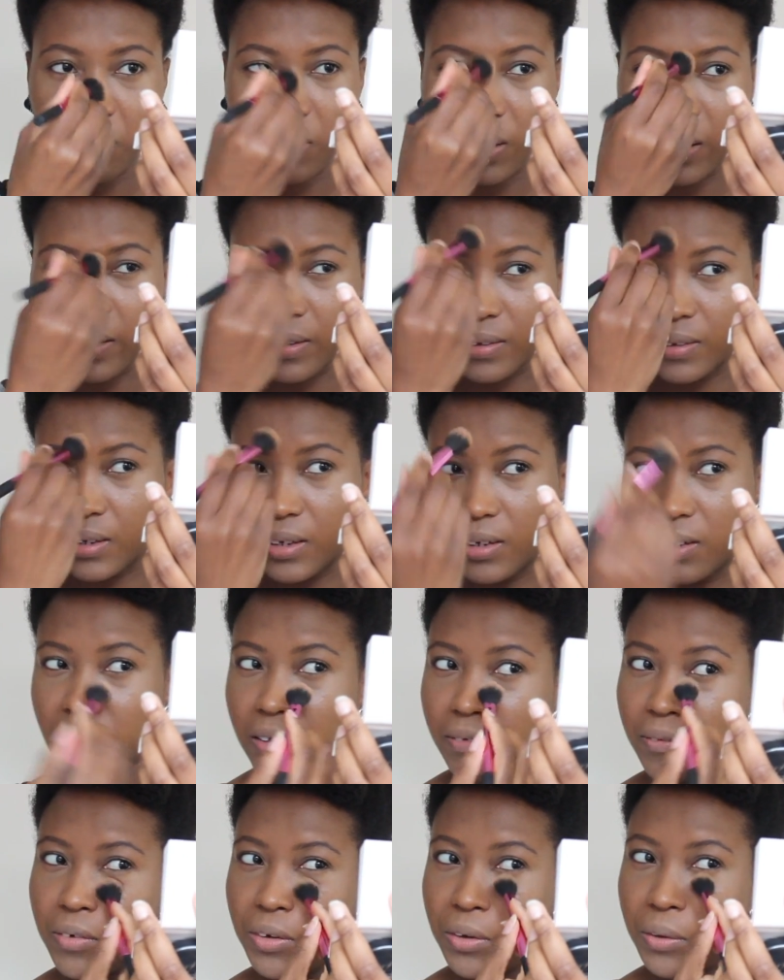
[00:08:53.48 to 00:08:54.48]
Like I said, I
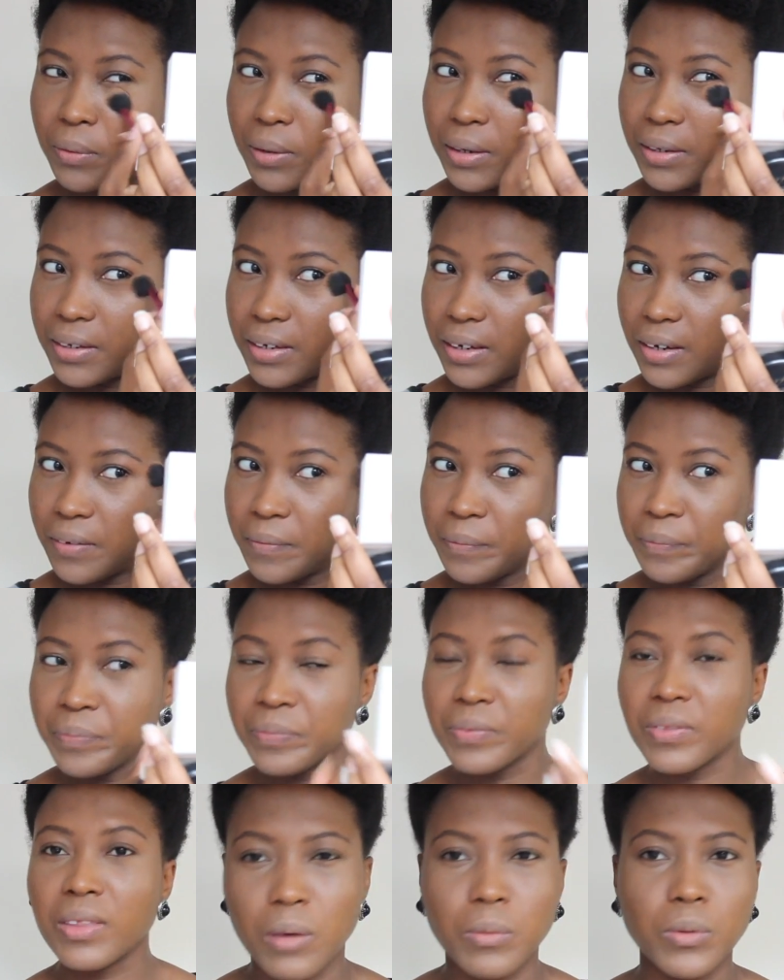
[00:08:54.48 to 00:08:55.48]
have no idea.
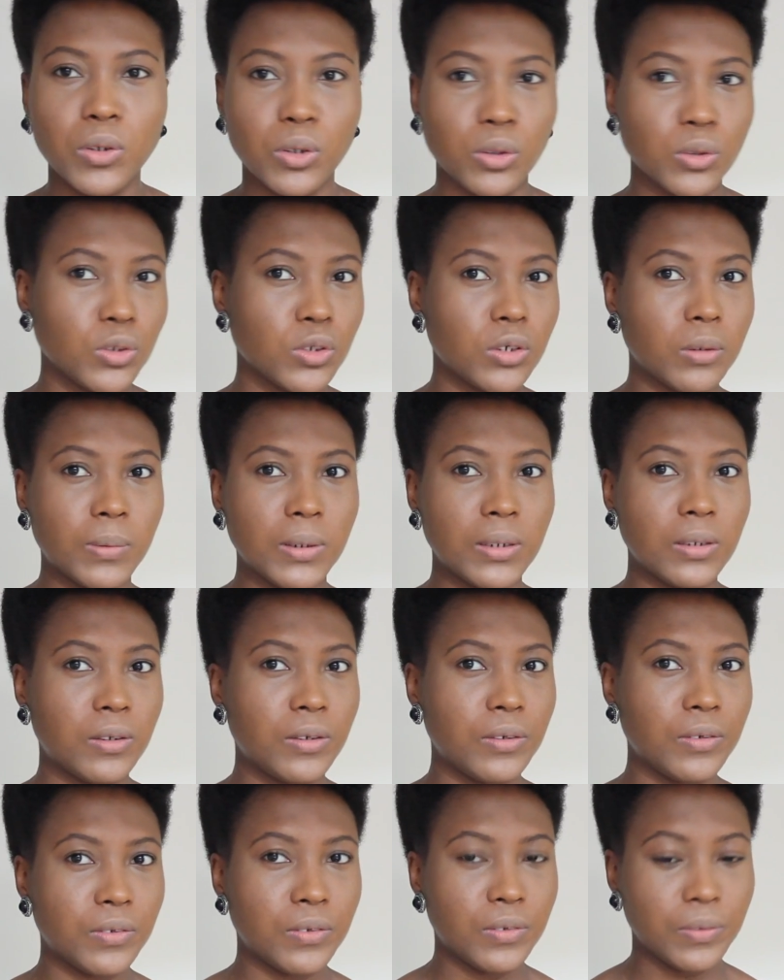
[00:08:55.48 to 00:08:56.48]
I won't contour my
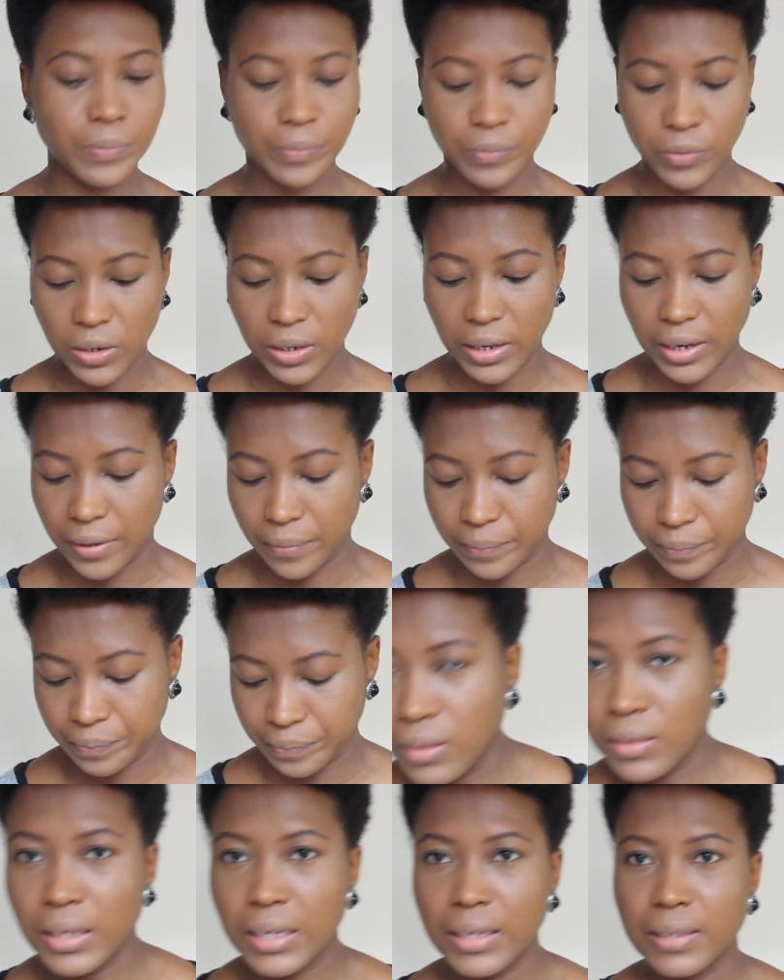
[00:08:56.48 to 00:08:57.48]
nose. Okay.
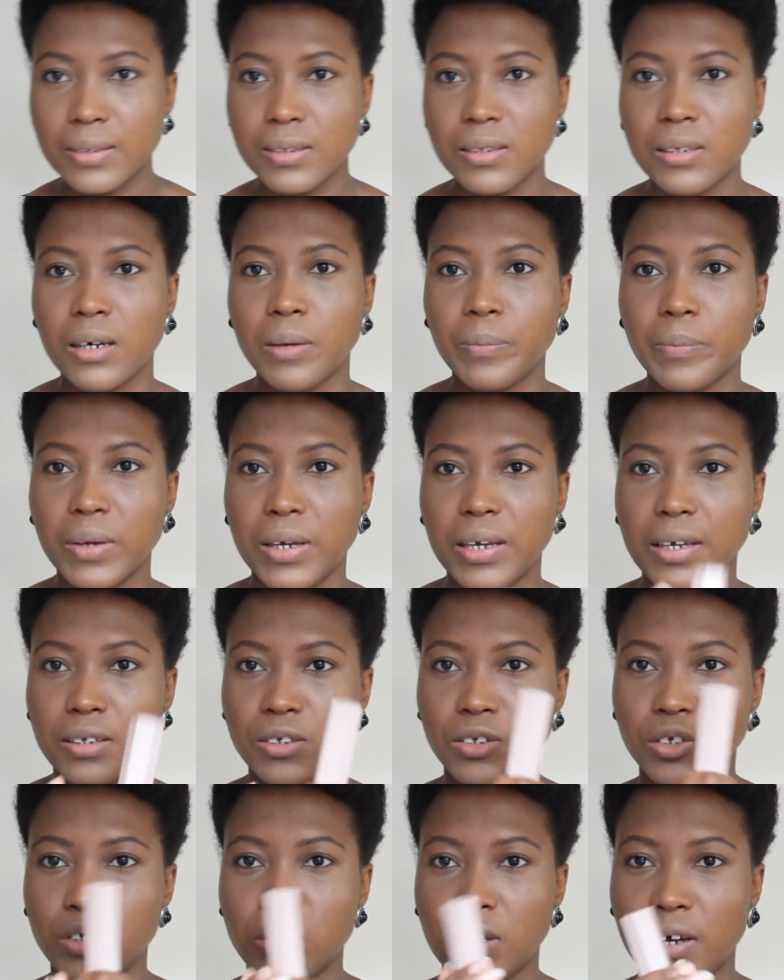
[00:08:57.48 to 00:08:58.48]
Next up
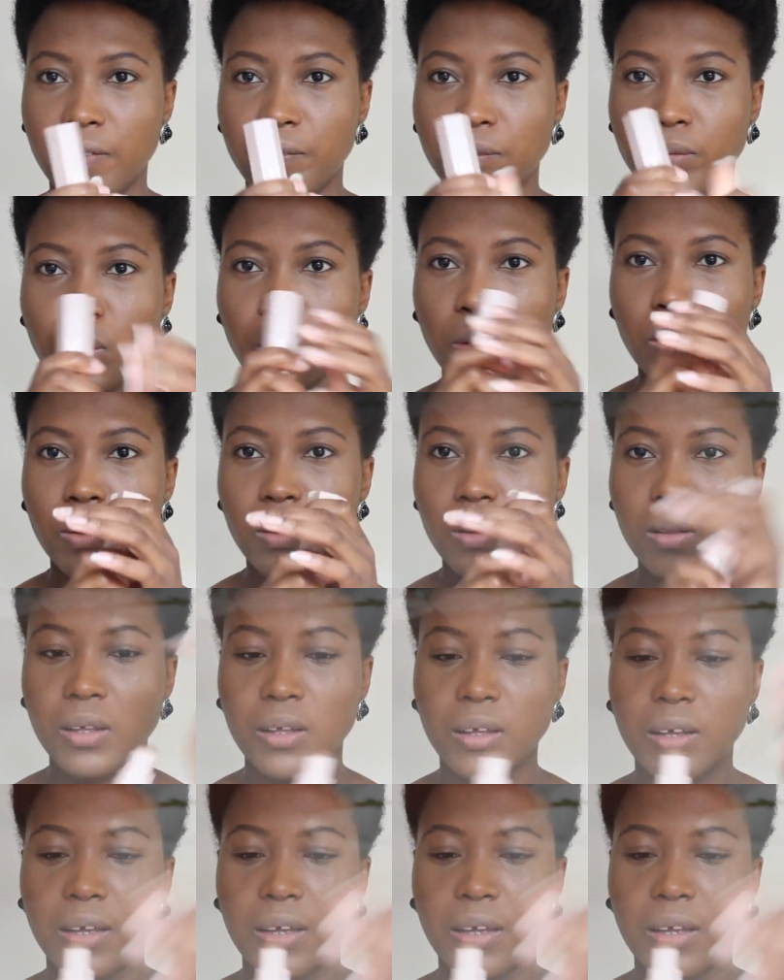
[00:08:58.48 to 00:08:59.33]
is Truffle,